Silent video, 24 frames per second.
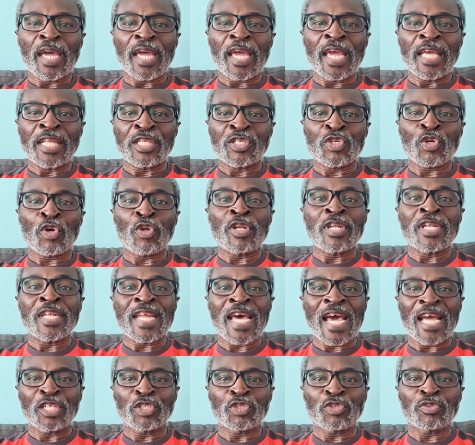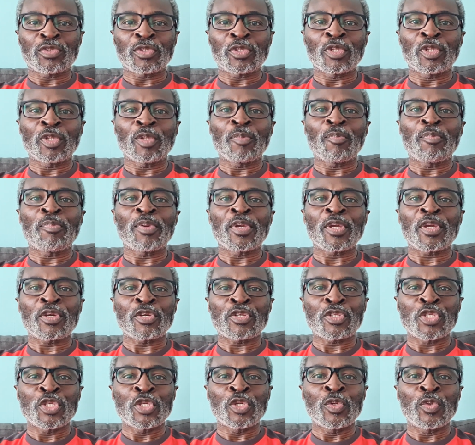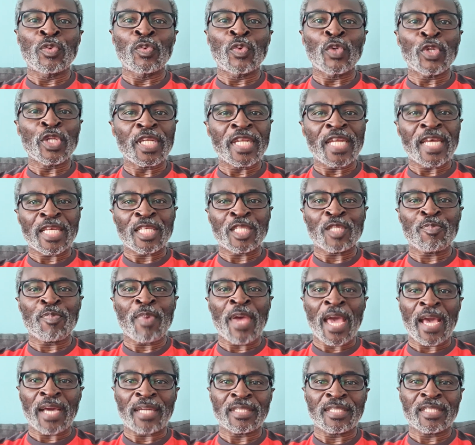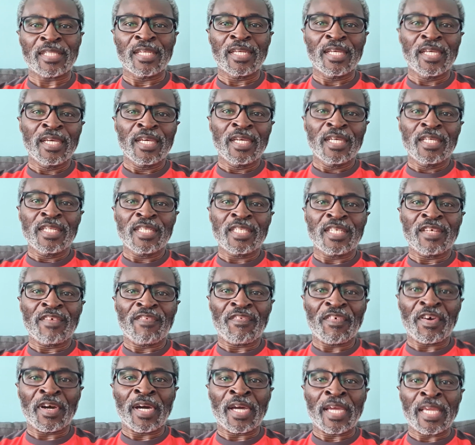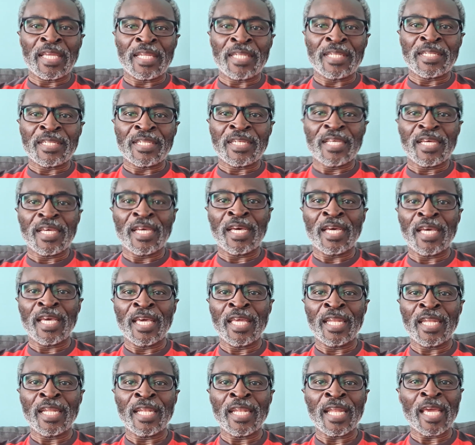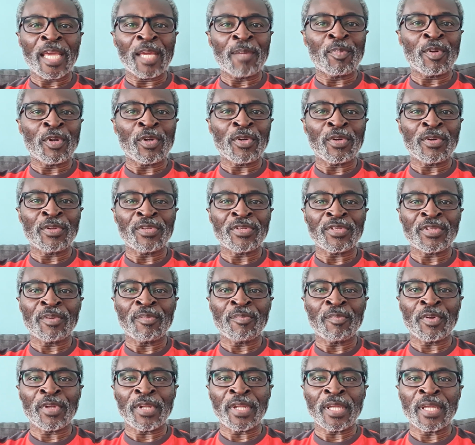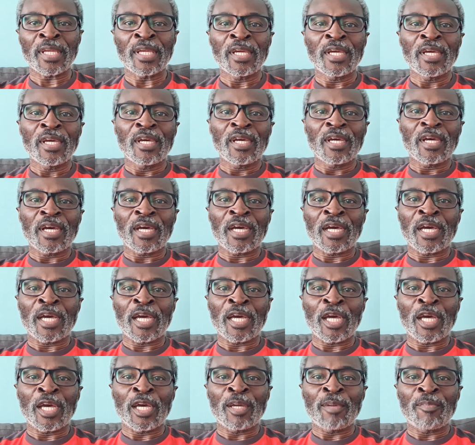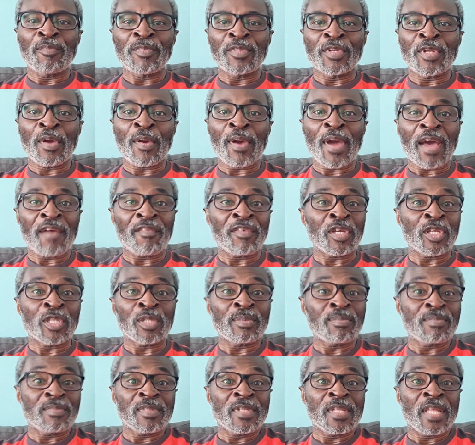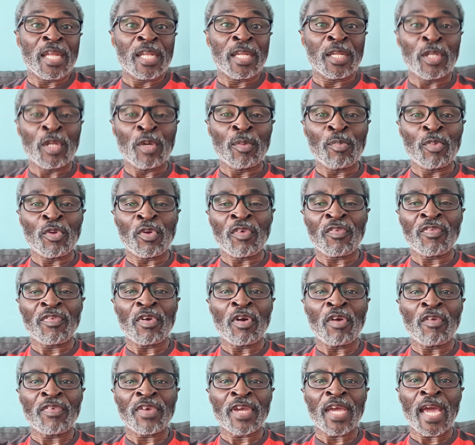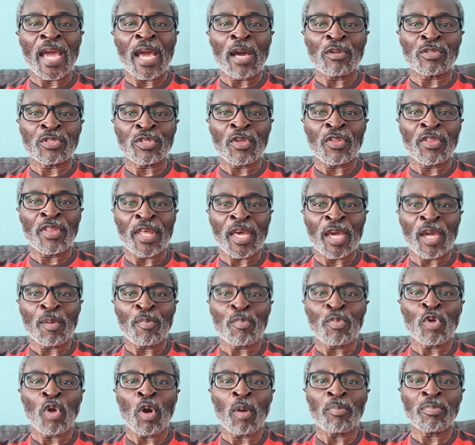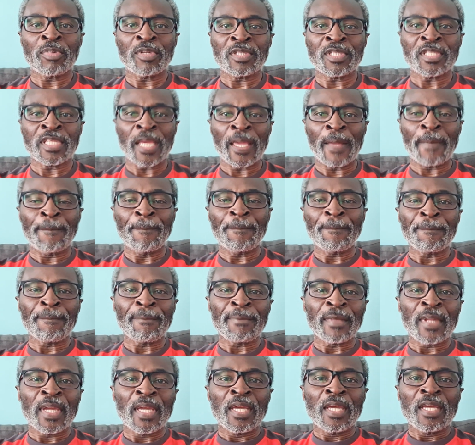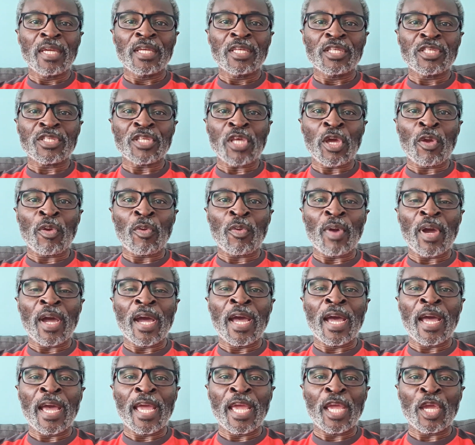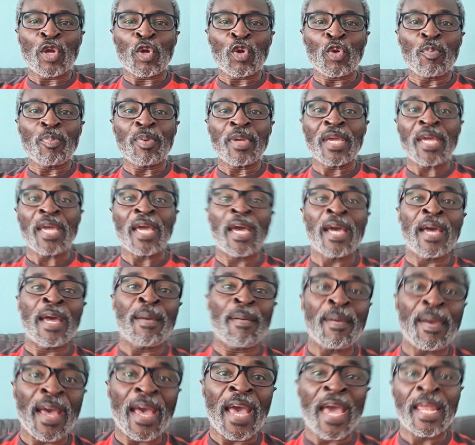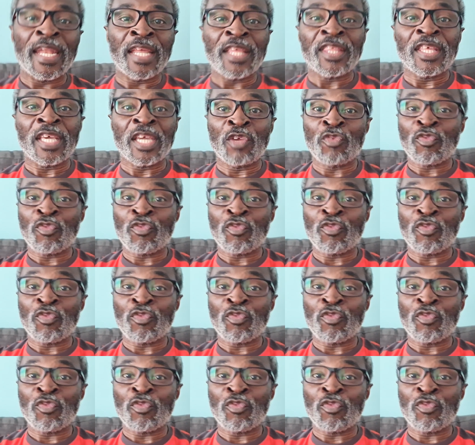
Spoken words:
It's unnatural because you wouldn't expect to find in a neighborhood somebody having that number of cows on their property. So it could be anything.